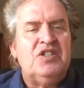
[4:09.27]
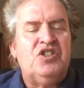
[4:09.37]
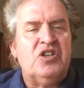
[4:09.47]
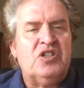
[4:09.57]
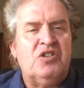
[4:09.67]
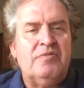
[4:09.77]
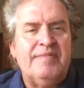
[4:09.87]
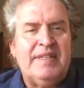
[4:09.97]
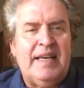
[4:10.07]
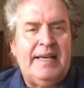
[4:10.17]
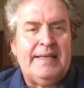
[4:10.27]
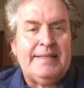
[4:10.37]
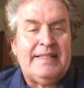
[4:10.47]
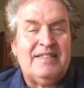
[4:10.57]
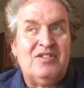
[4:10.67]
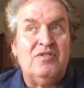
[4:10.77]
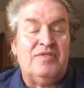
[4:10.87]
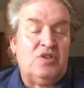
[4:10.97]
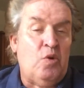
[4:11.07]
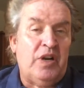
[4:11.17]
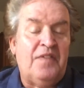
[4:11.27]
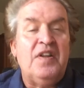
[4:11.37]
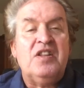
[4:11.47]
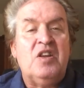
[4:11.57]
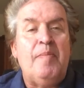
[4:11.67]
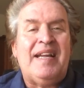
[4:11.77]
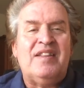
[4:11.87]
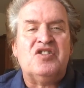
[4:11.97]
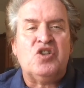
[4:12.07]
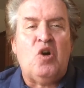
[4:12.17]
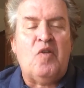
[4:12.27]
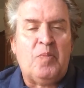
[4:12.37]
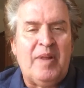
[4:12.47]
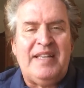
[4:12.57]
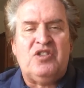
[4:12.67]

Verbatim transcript: just to uh, sc score enough to make this an overplay.